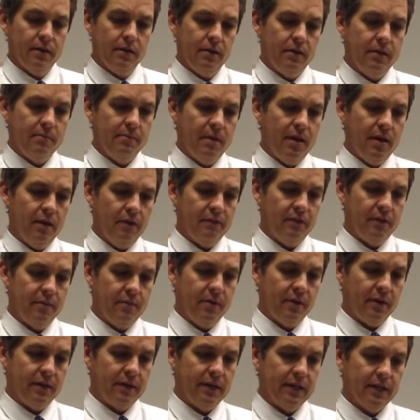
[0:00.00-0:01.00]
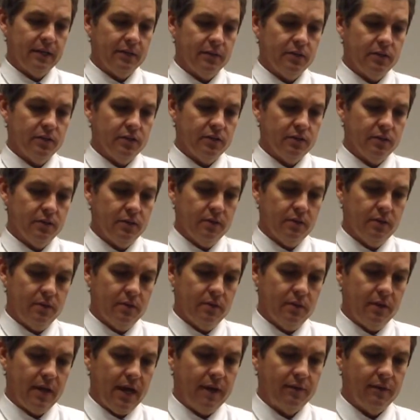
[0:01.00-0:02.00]
The male-female connectors
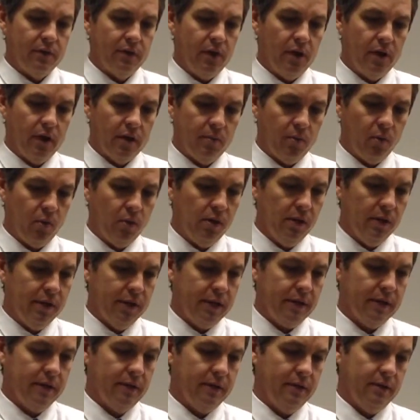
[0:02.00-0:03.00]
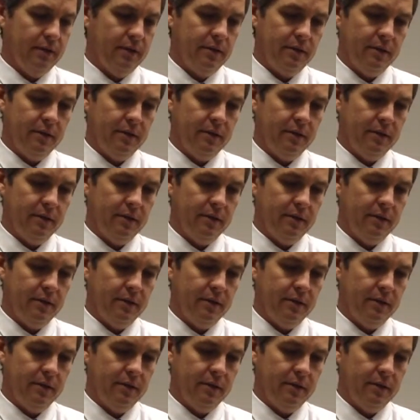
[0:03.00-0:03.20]
have an audible click.